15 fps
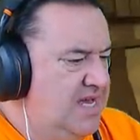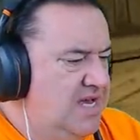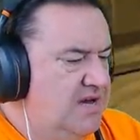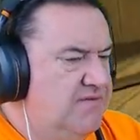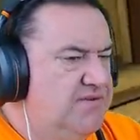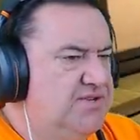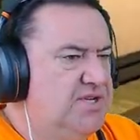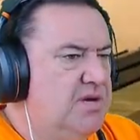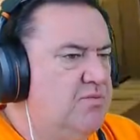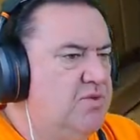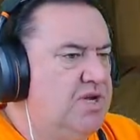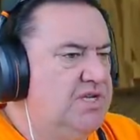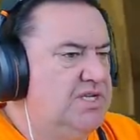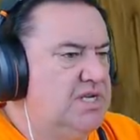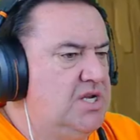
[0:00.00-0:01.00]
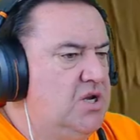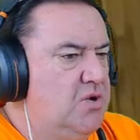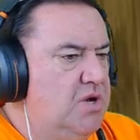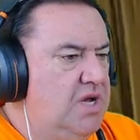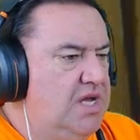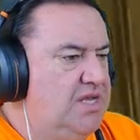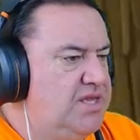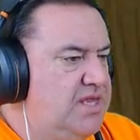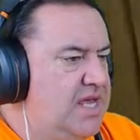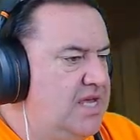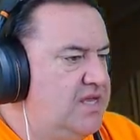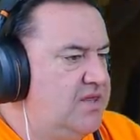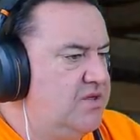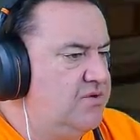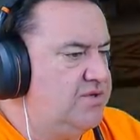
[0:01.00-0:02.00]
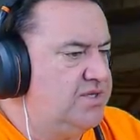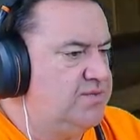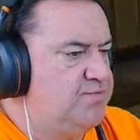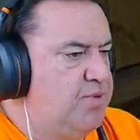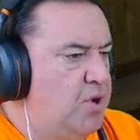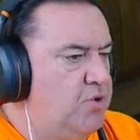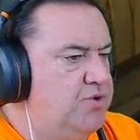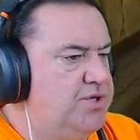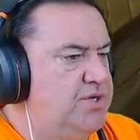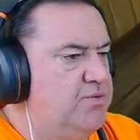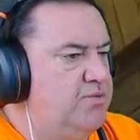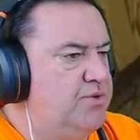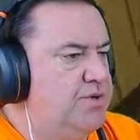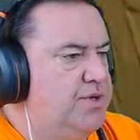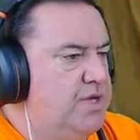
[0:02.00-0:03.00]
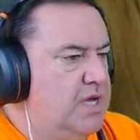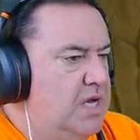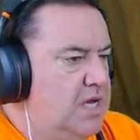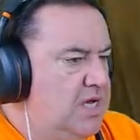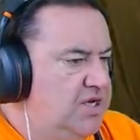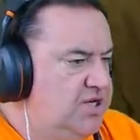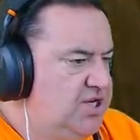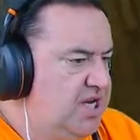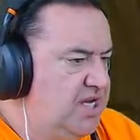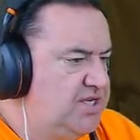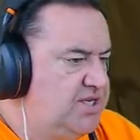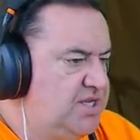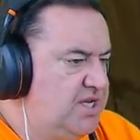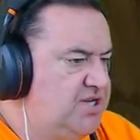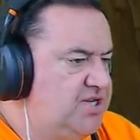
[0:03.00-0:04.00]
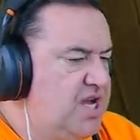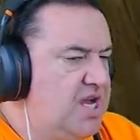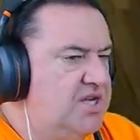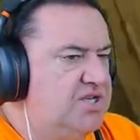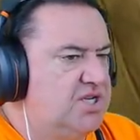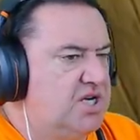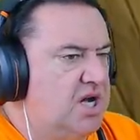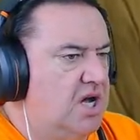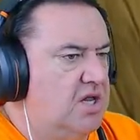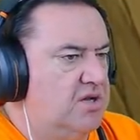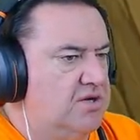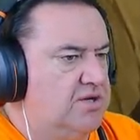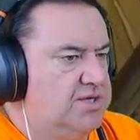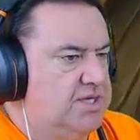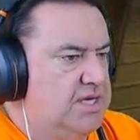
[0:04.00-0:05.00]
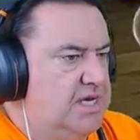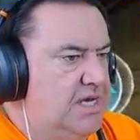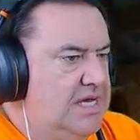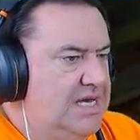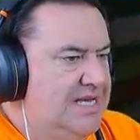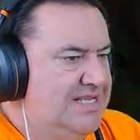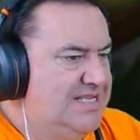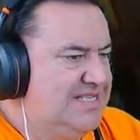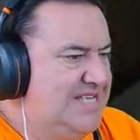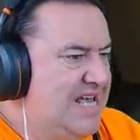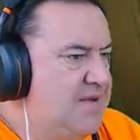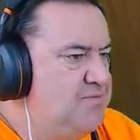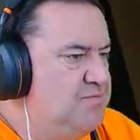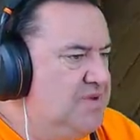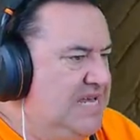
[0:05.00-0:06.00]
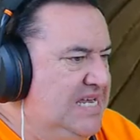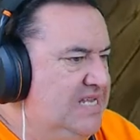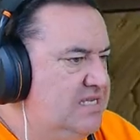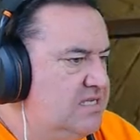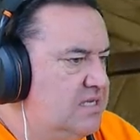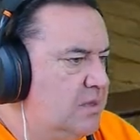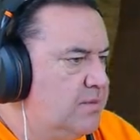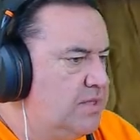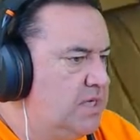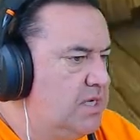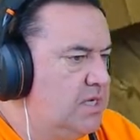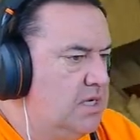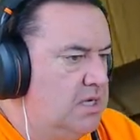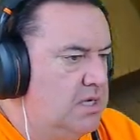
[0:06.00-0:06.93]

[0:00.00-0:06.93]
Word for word: For some reason, you know, it that those potion chests, they change colors. Does that mean something?